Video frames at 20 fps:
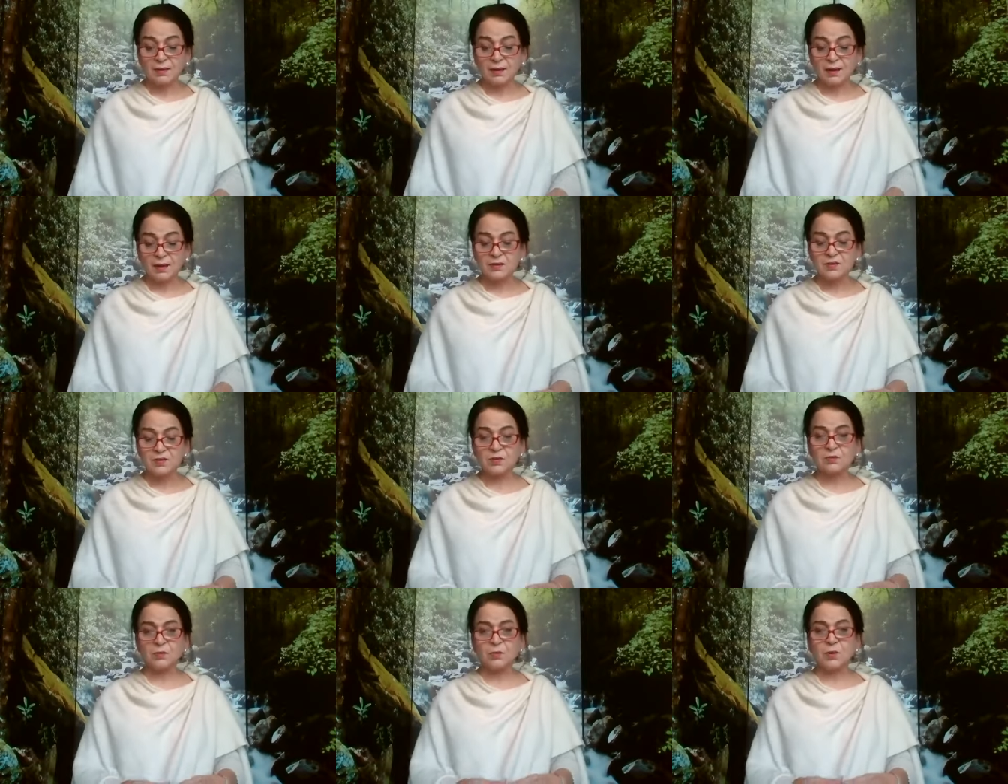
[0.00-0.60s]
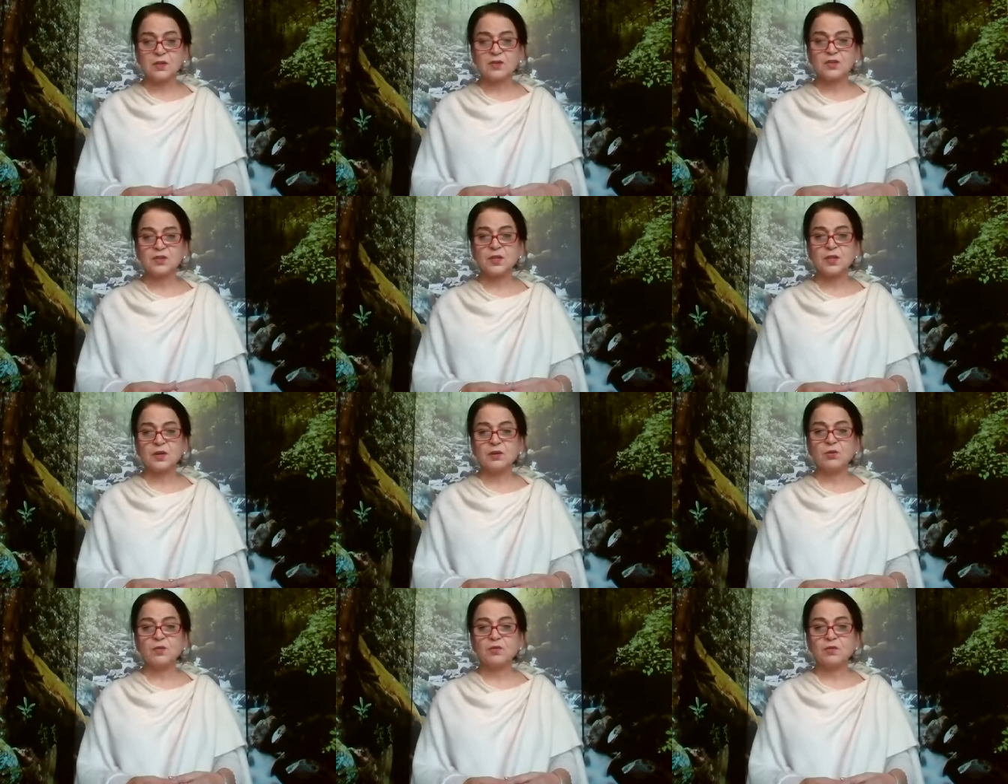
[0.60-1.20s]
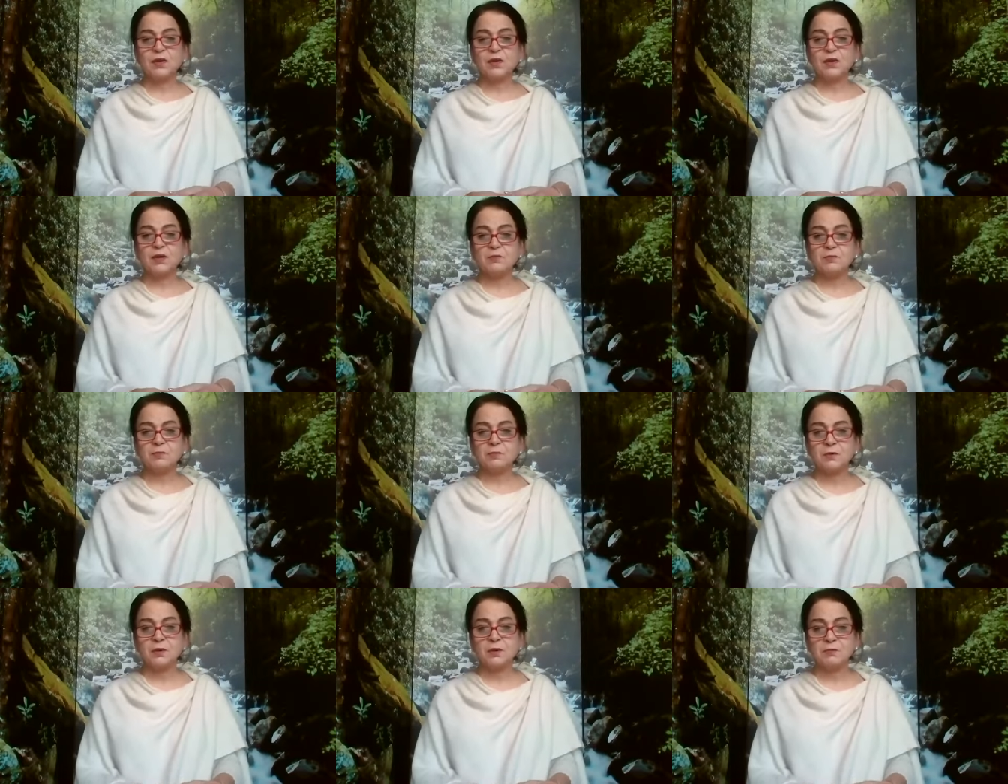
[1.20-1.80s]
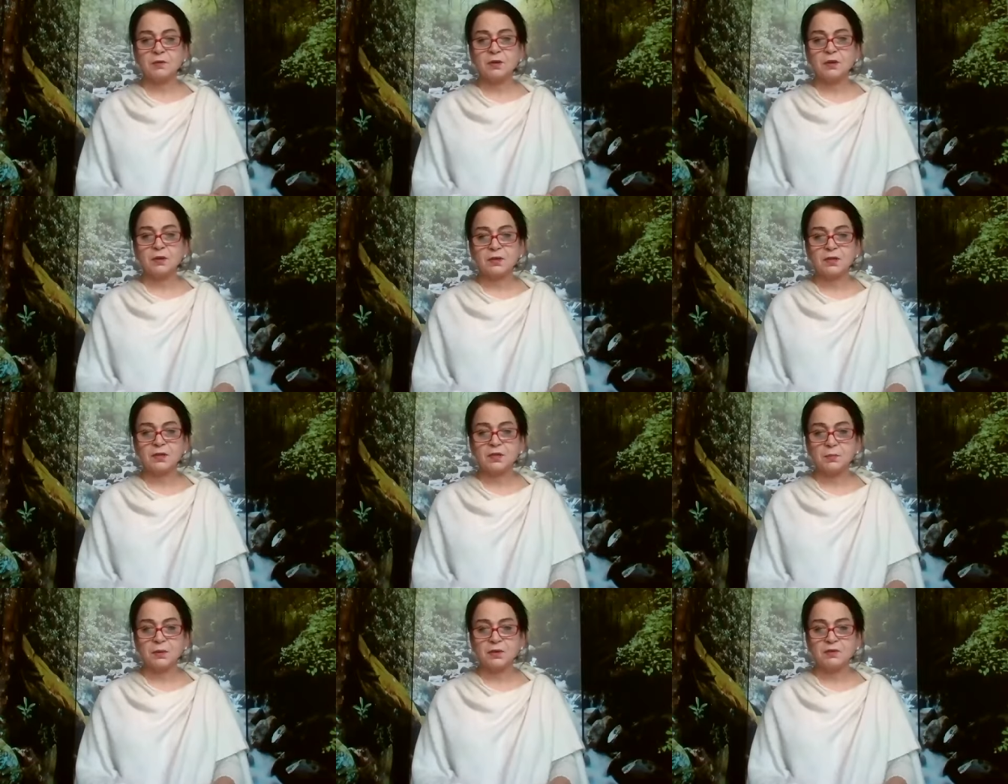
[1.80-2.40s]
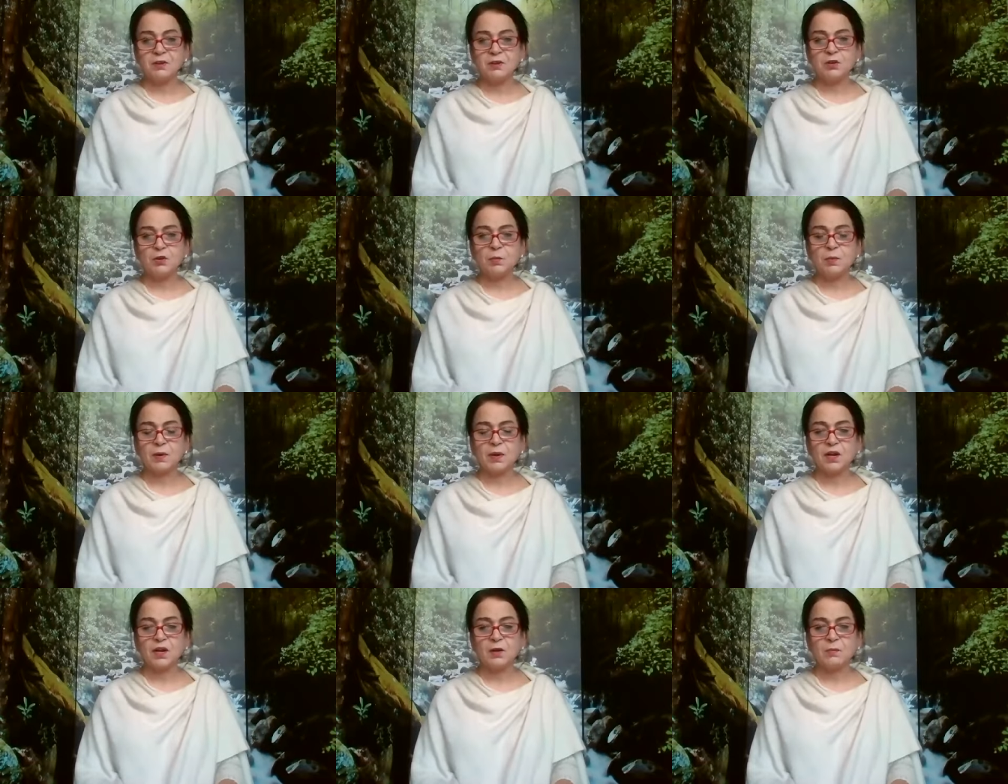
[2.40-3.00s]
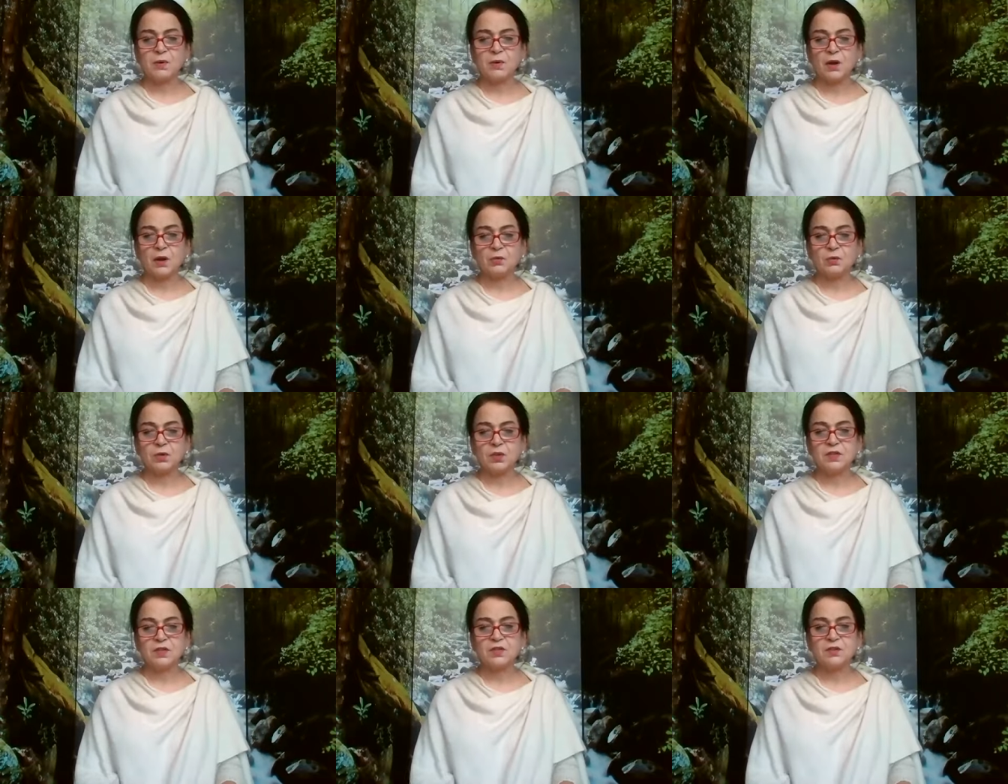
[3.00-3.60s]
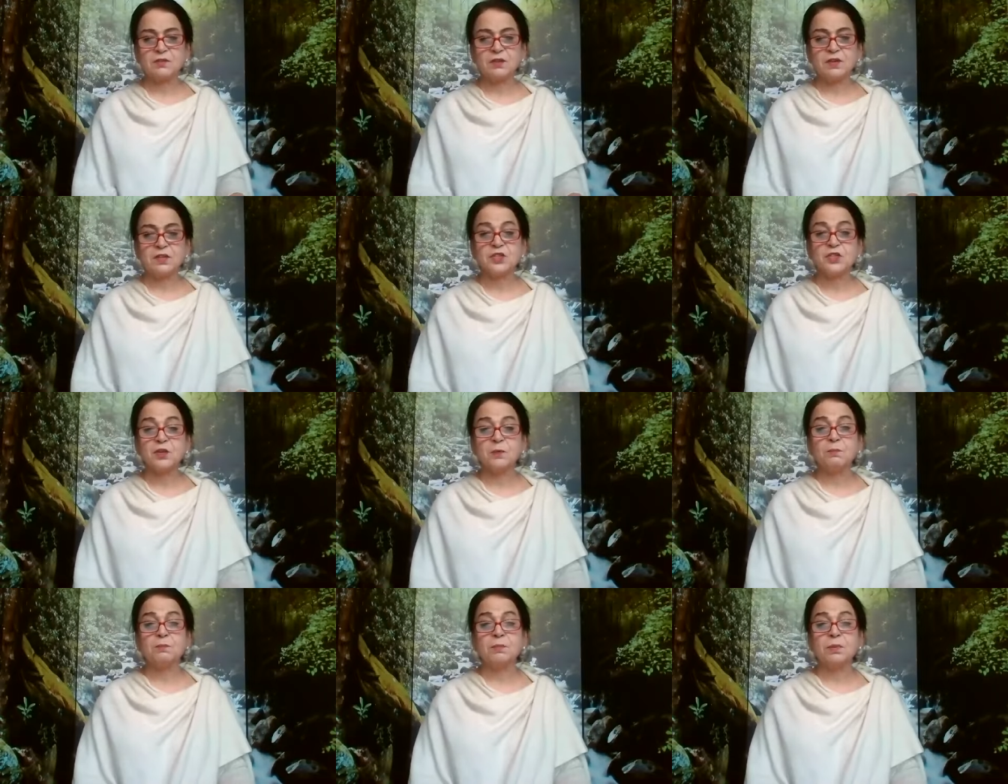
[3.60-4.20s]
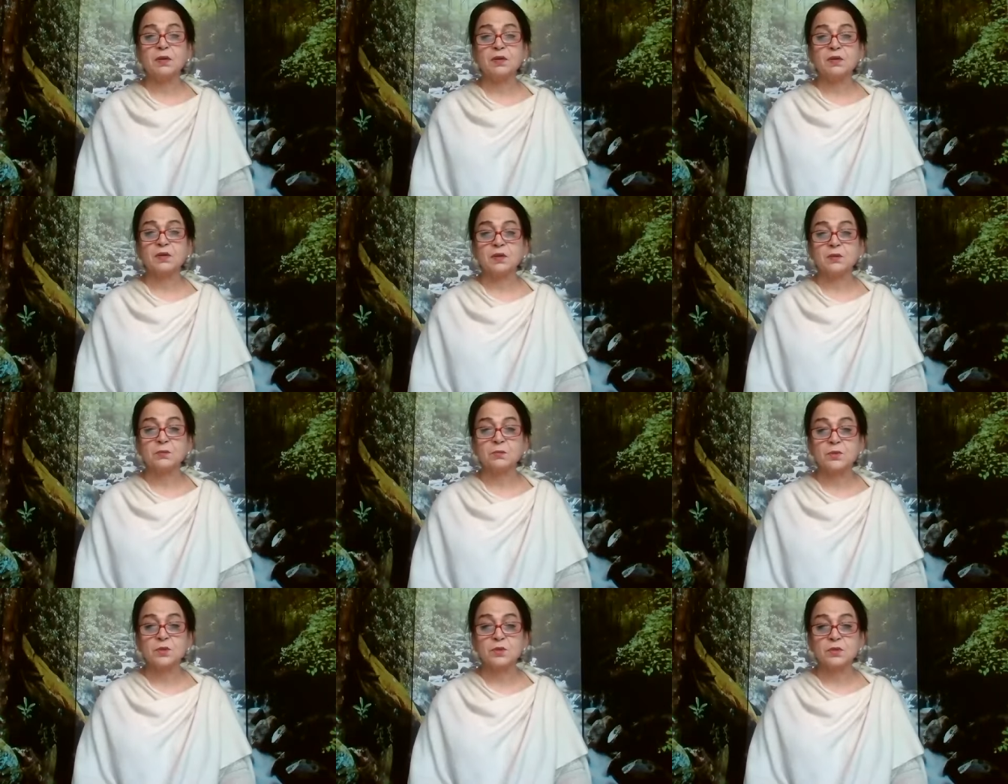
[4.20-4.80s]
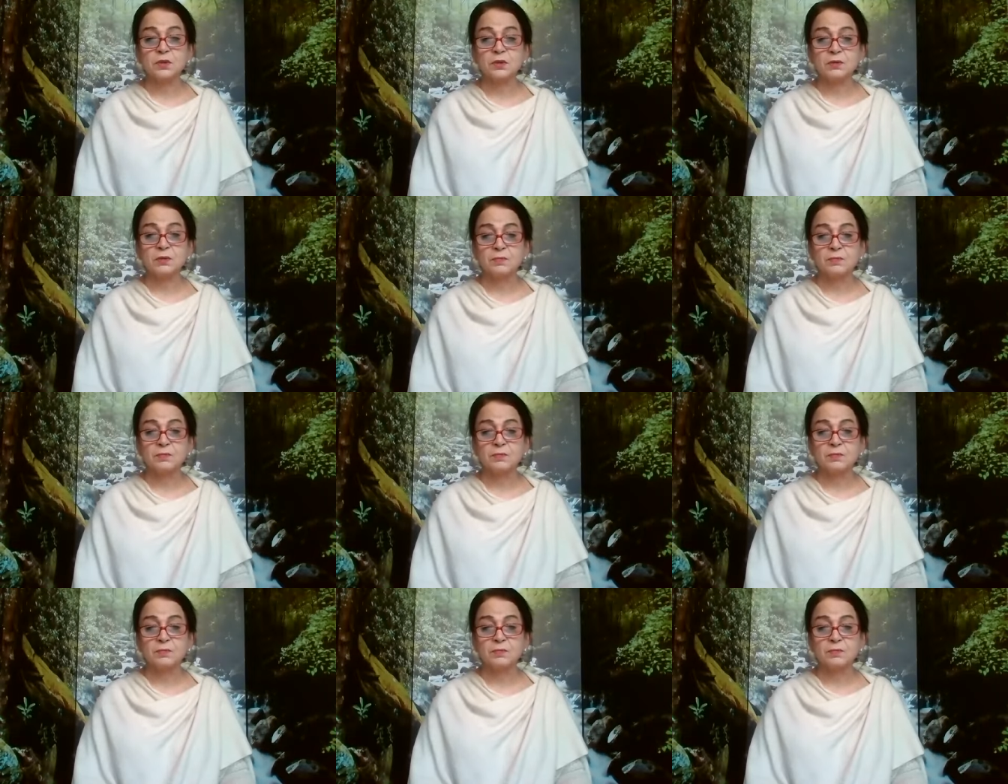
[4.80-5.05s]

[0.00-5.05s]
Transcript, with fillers: these words, they look very dif difficult, but when you break them down, these are very simple terms.